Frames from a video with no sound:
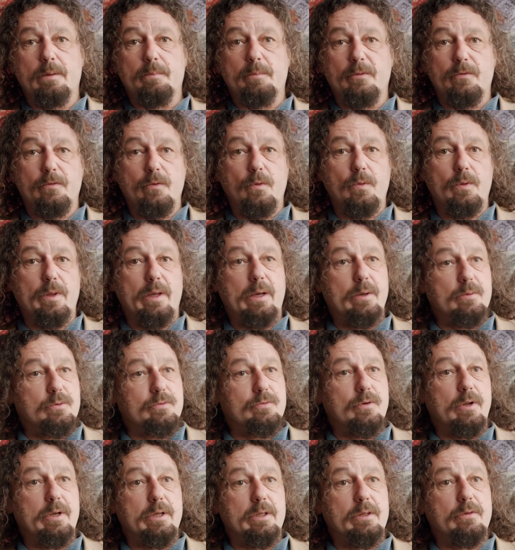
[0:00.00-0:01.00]
Before that, I
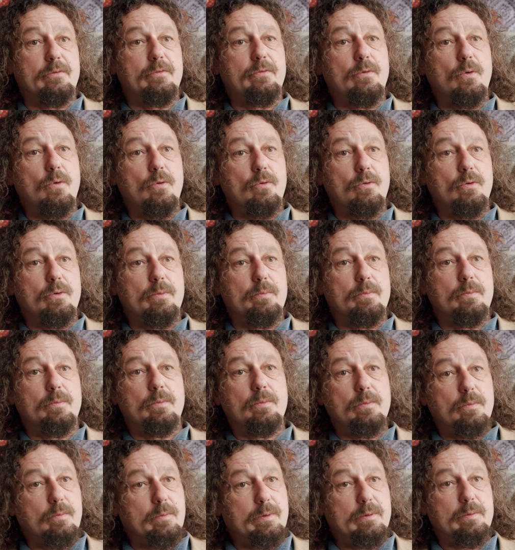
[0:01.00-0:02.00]
was running the forum.
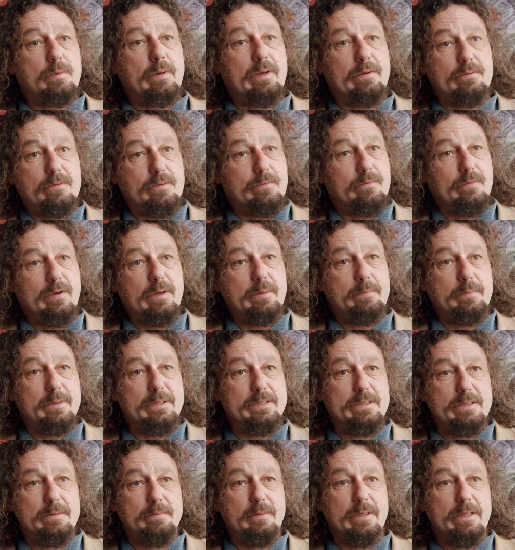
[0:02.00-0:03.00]
We would have some very
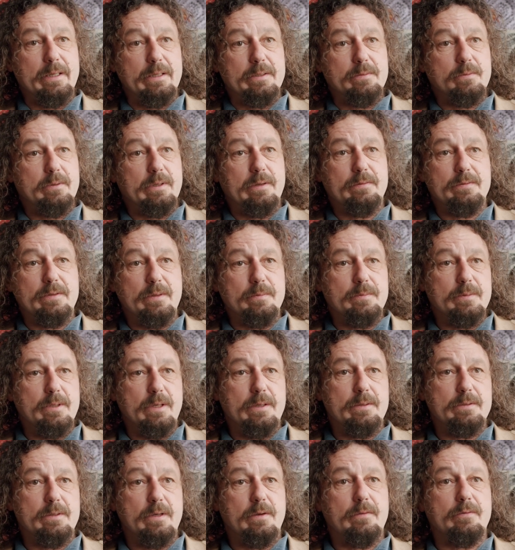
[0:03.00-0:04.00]
busy meetings. We'd have
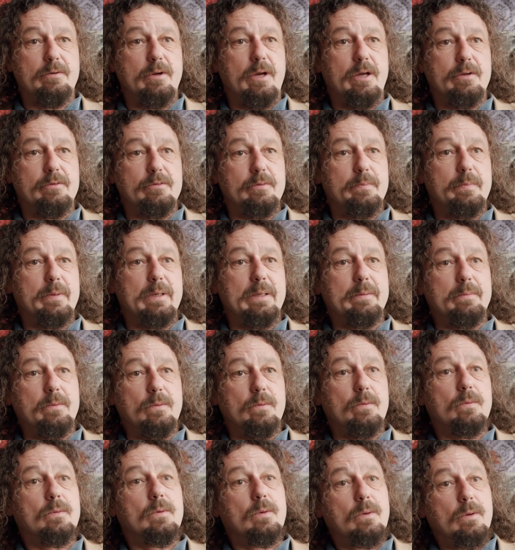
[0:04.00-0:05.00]
sometimes over 100
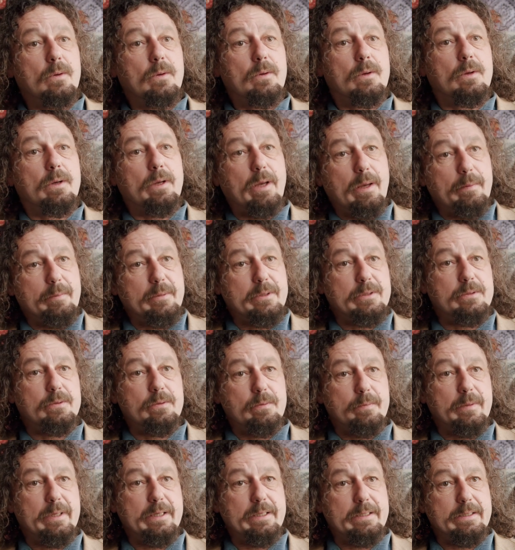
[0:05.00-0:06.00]
people come
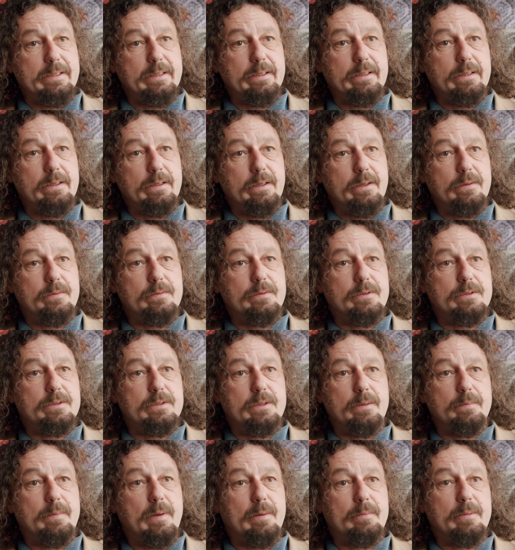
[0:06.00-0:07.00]
into a meeting, you know,
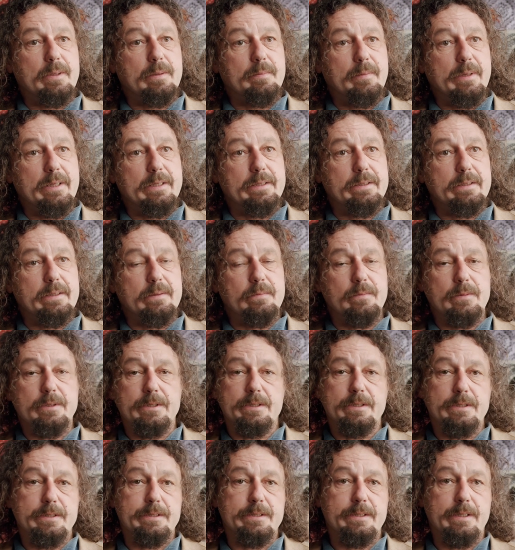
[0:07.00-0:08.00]
just a public meeting,
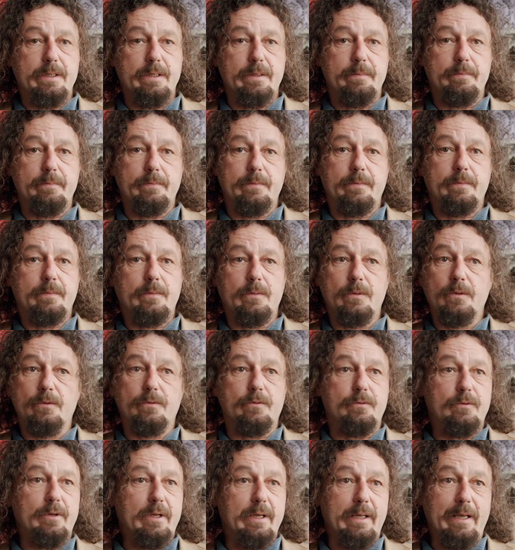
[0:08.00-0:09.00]
which is good
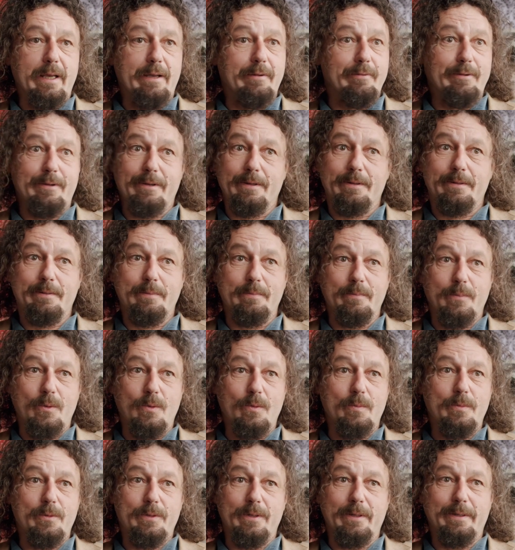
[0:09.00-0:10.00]
for any area in
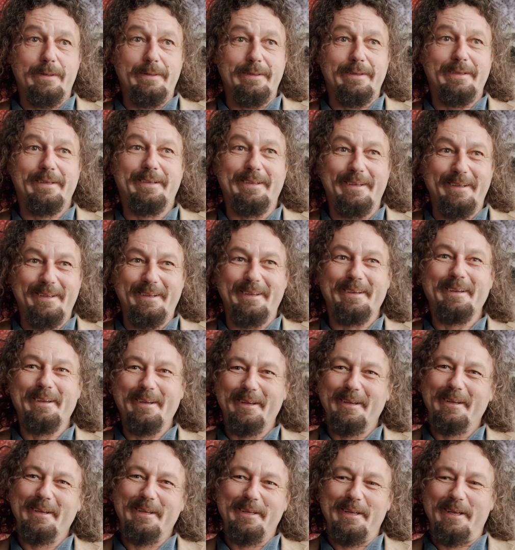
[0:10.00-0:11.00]
Bournemouth,
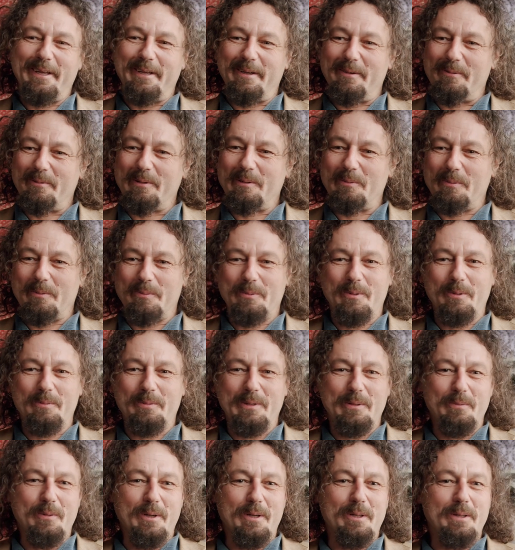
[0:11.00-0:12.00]
I agree. We were
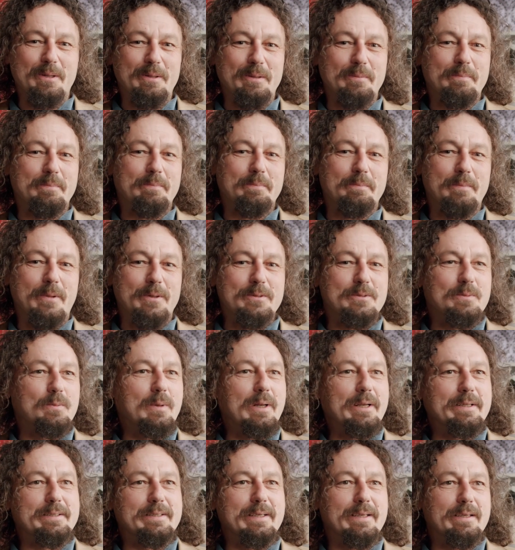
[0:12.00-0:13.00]
probably one of the most
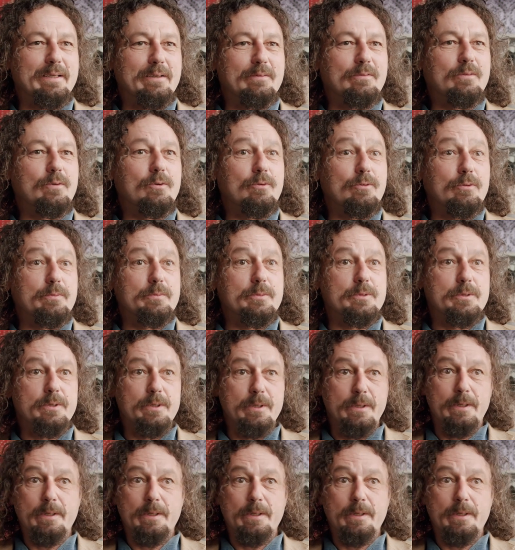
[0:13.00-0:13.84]
well-attended forums.